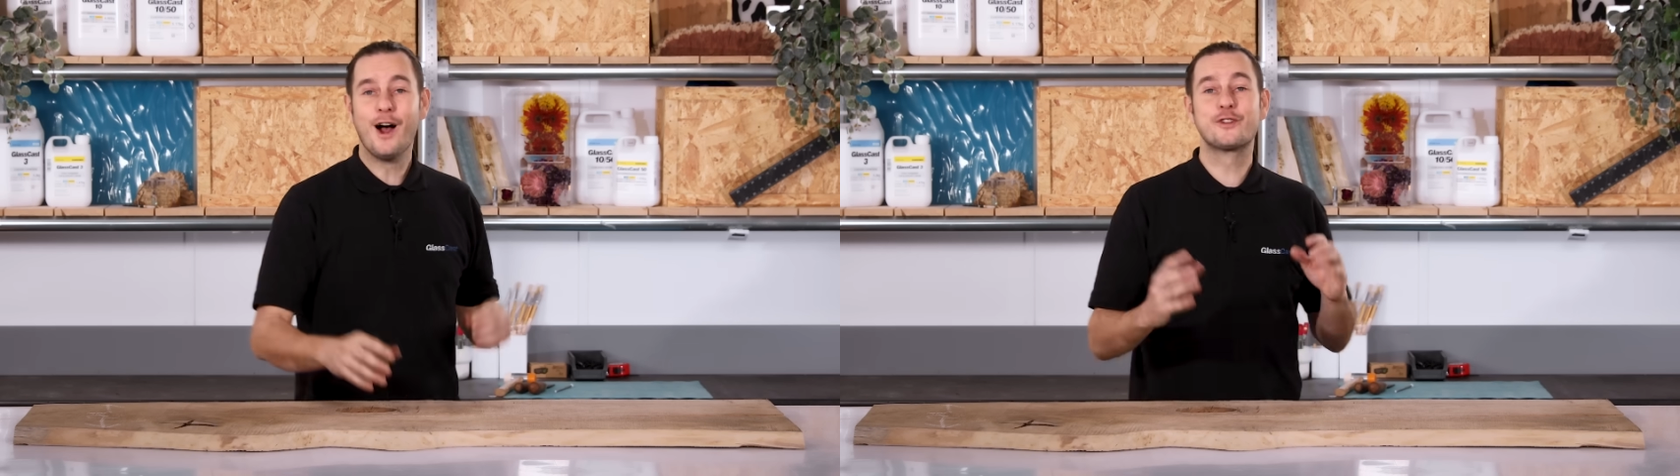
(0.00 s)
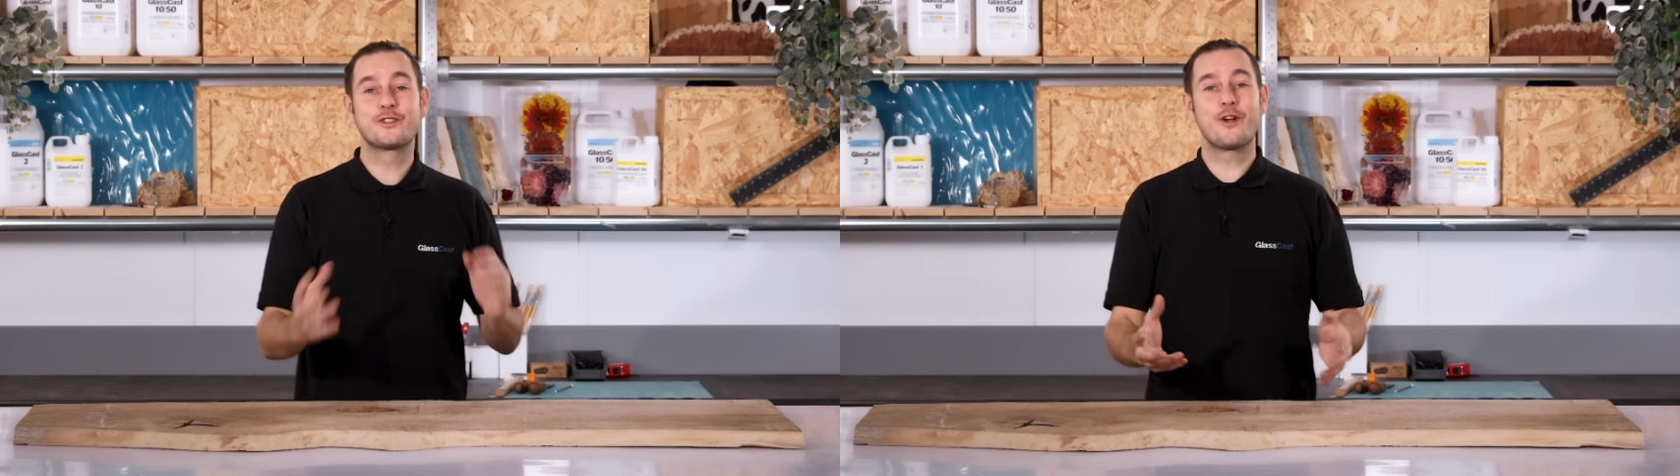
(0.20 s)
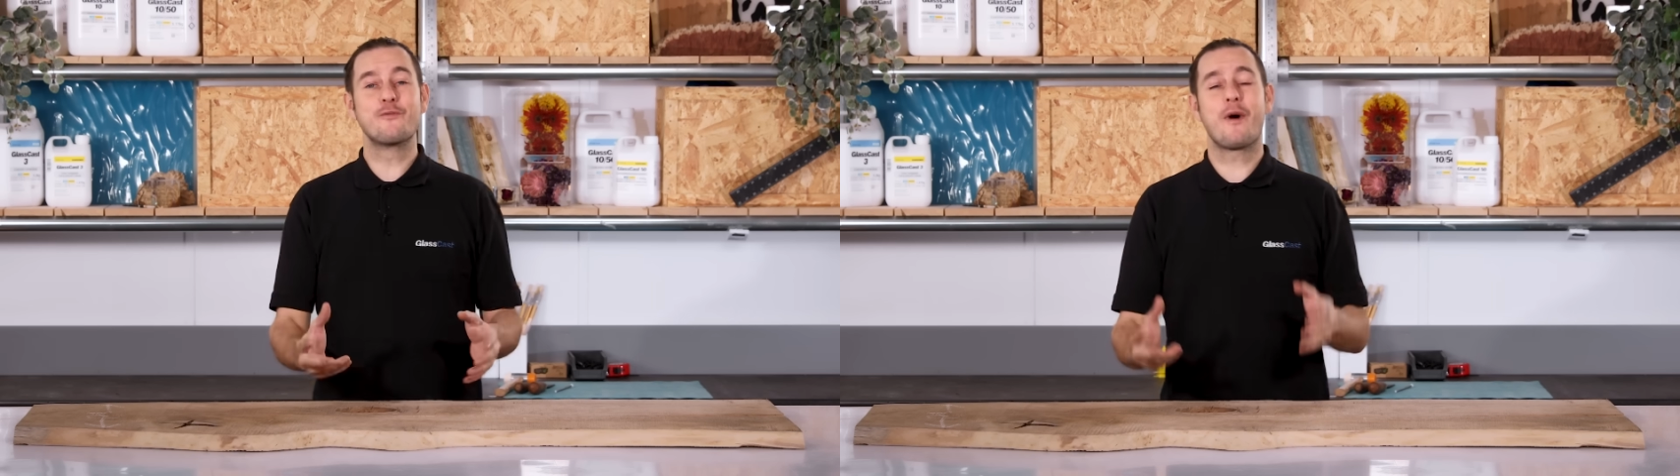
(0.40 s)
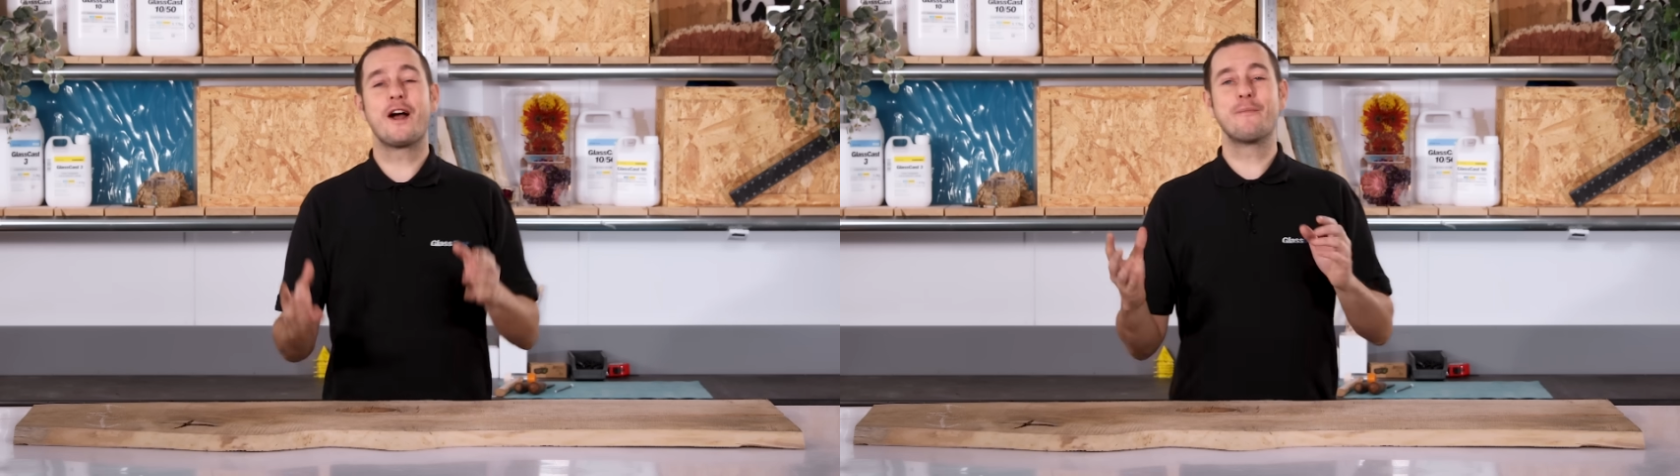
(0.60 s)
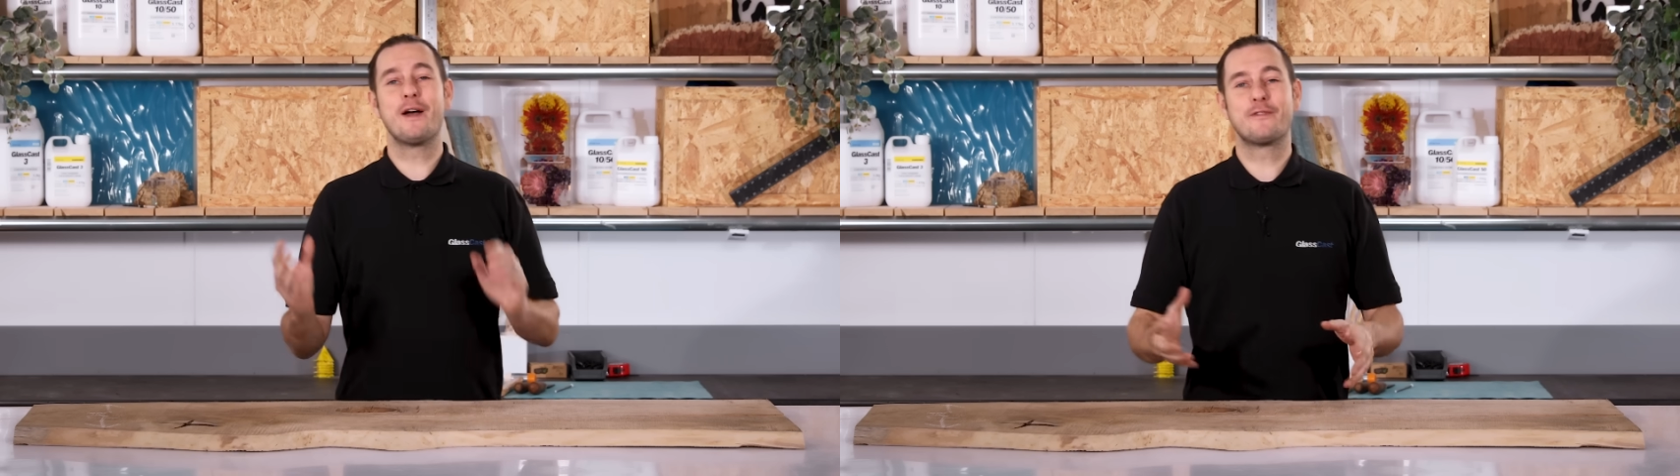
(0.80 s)
And so
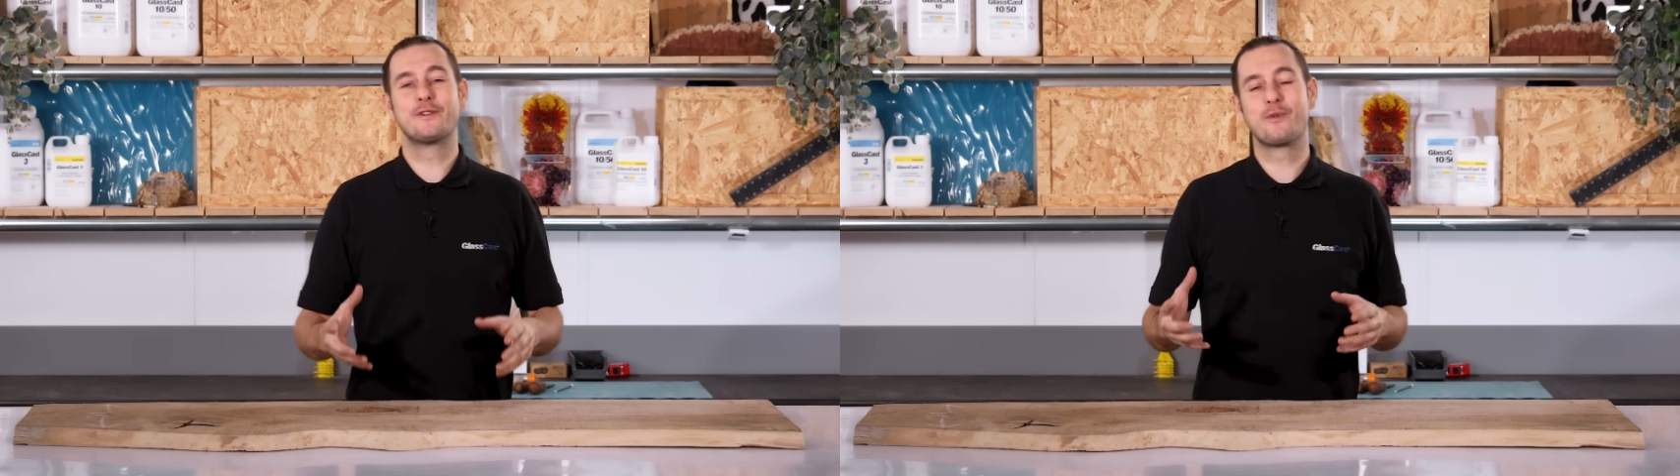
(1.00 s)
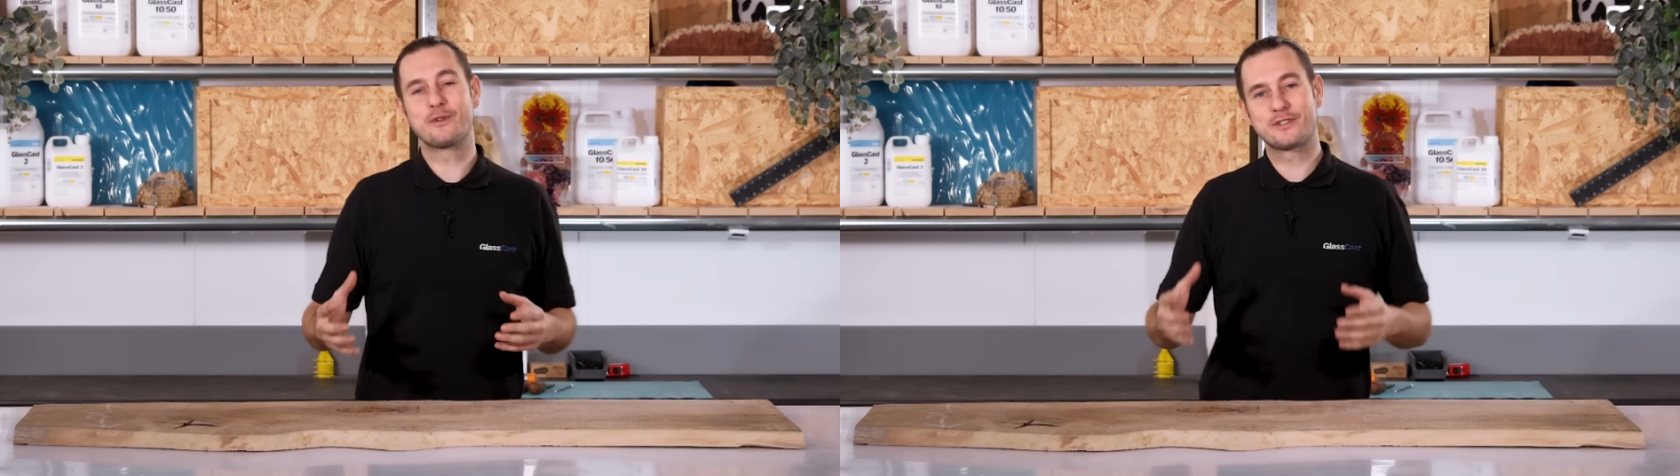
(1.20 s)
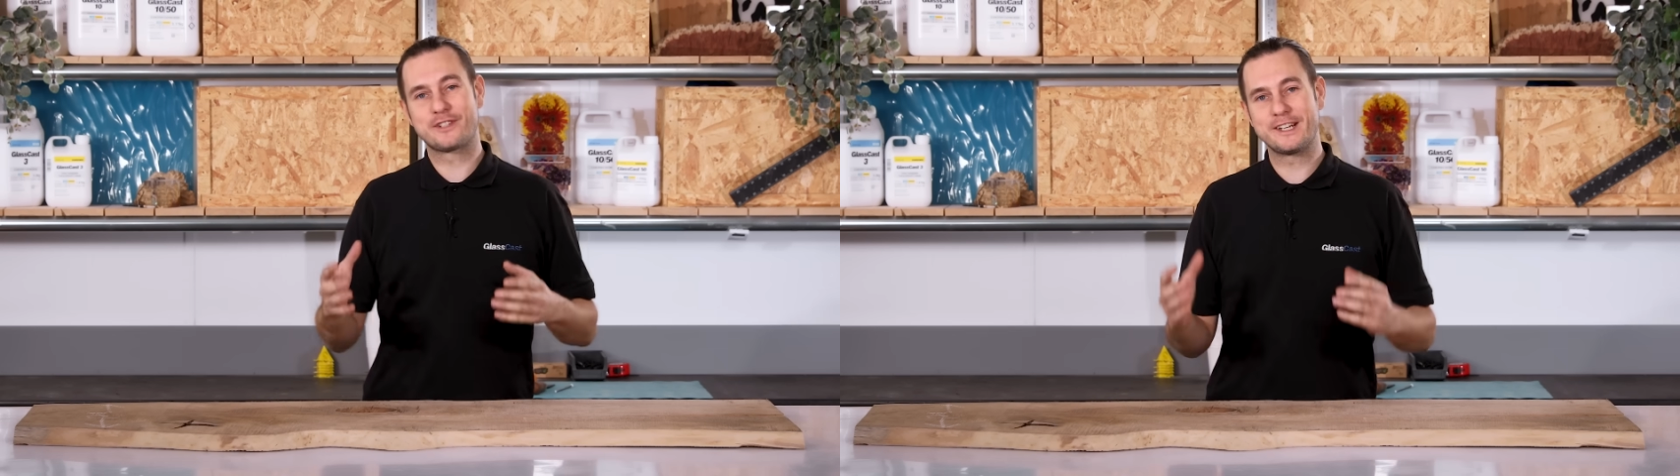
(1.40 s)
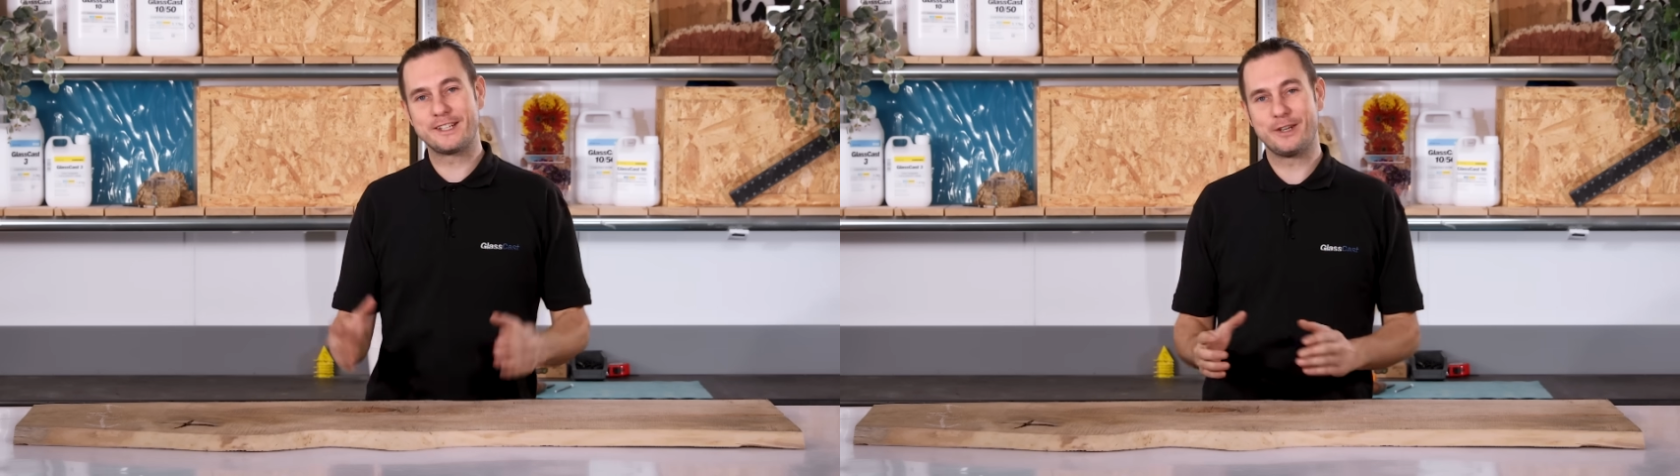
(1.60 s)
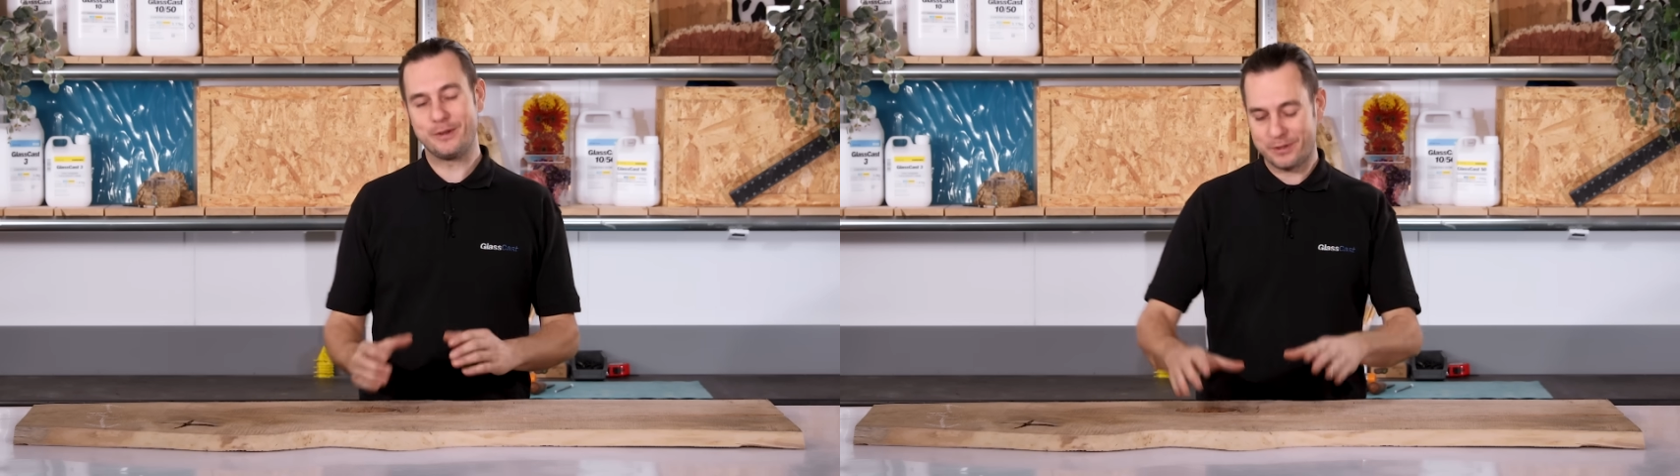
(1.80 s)
my method will
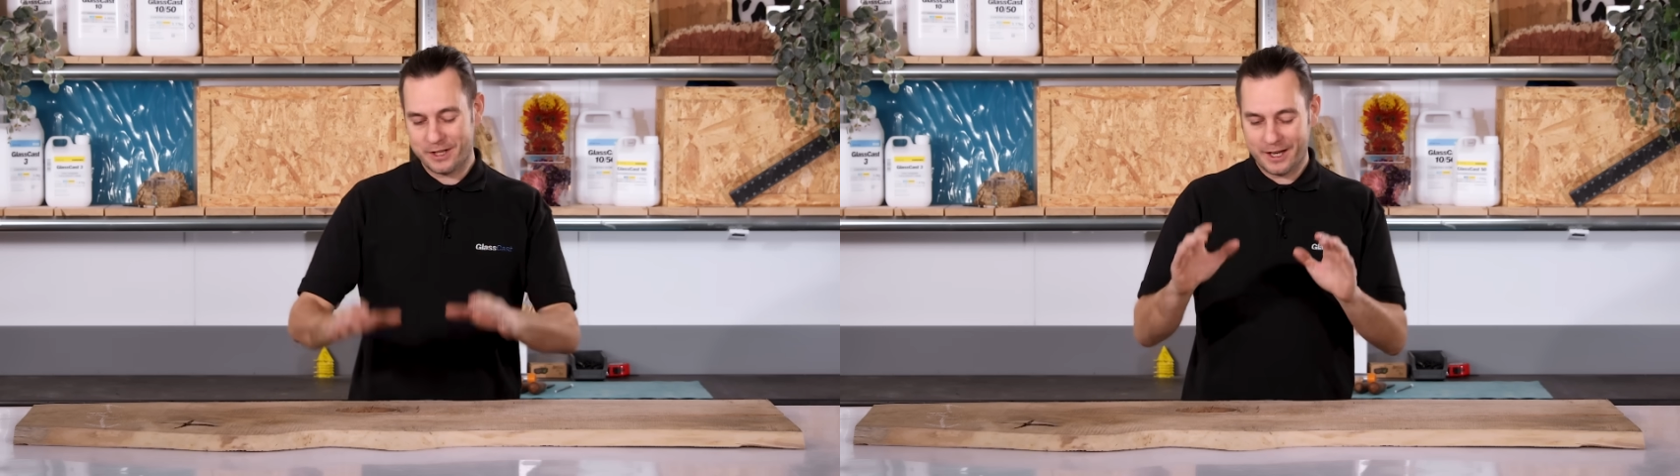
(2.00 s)
still use the